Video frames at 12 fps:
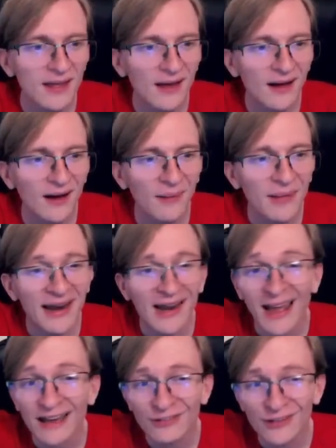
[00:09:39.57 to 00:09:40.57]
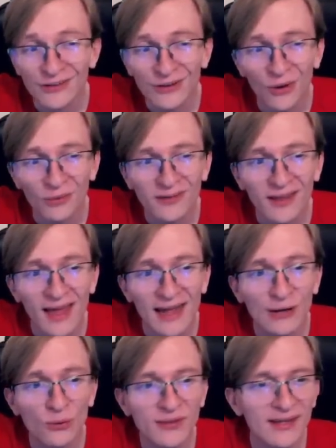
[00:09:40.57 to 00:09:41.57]
and I actually don't. And I
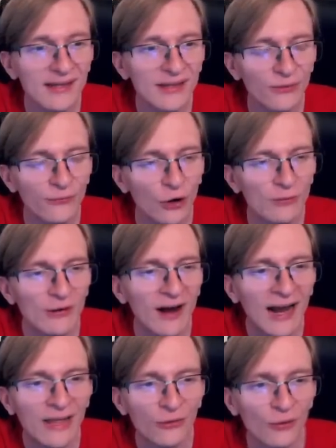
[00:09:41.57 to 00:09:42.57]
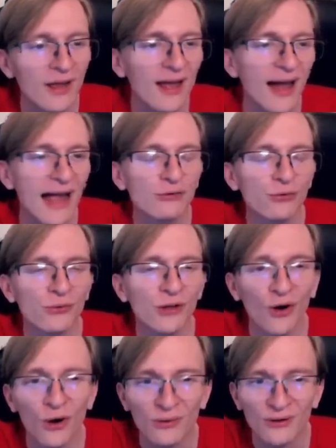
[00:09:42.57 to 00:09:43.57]
don't think I can get the farm down either. I have to throw the
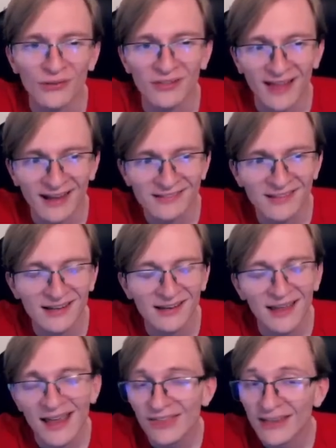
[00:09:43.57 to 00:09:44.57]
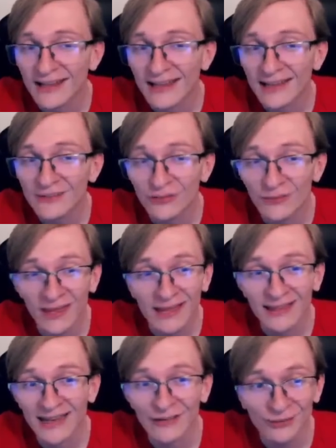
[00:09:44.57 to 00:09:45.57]
Aqua Tail at the last second. They catch
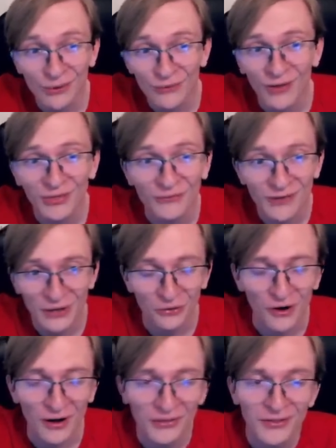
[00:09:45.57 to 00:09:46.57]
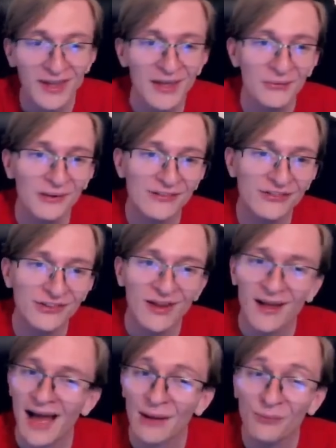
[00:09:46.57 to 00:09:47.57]
the move on the Vigoroth, which
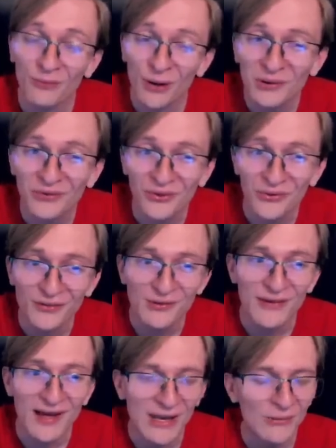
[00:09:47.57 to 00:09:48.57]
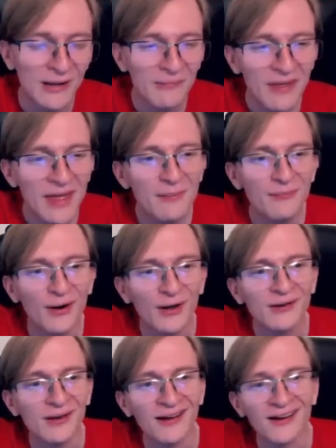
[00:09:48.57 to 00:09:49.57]
I probably would have thrown this move anyway,
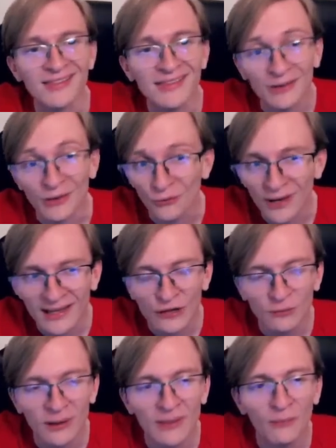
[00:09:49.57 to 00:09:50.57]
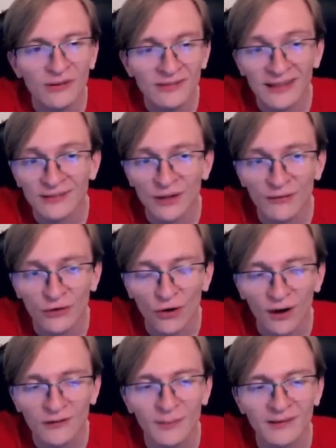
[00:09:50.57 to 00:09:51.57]
but a great catch by them. They still have a
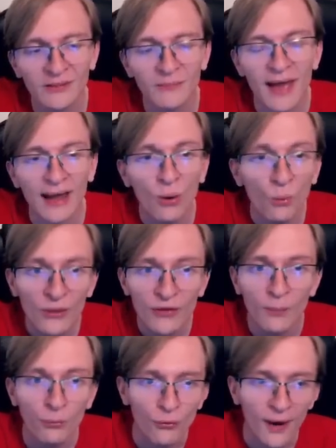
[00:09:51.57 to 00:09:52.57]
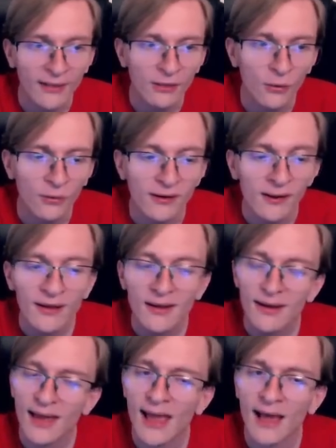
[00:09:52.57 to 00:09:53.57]
Toxapex in the back with a Brine loaded,
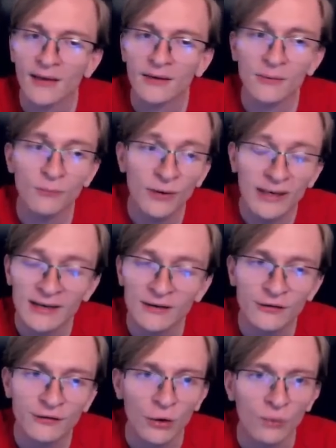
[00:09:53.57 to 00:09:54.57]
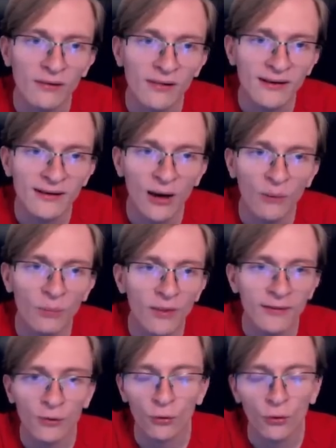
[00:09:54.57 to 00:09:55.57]
and we need to just start whittling down
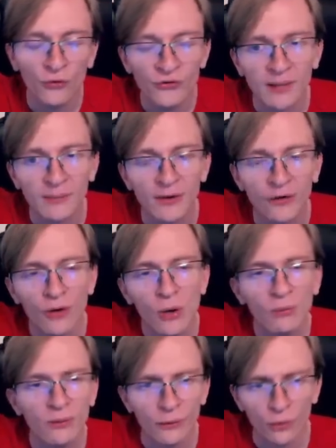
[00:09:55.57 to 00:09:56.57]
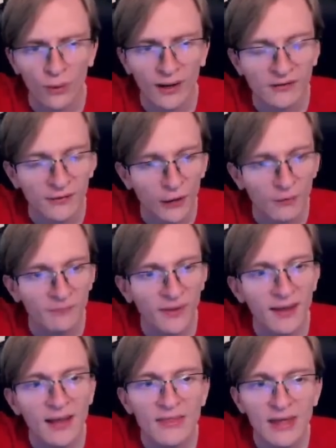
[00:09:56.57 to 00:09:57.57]
their whole team here with our Quagsire.
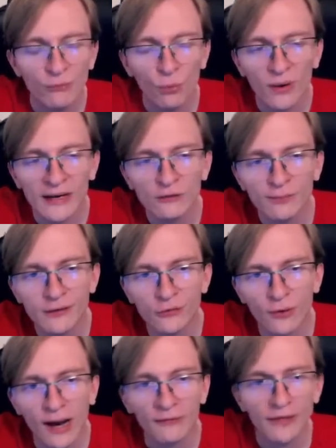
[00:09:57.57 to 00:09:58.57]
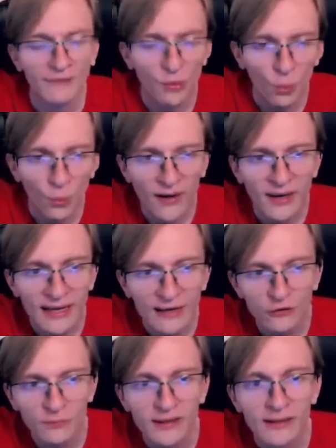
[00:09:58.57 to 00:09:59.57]
They have a 1 HP Giraffe. They have a 1
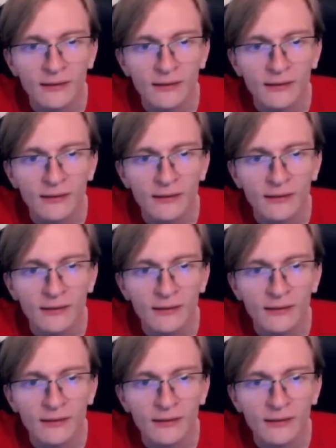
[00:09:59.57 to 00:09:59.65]
HP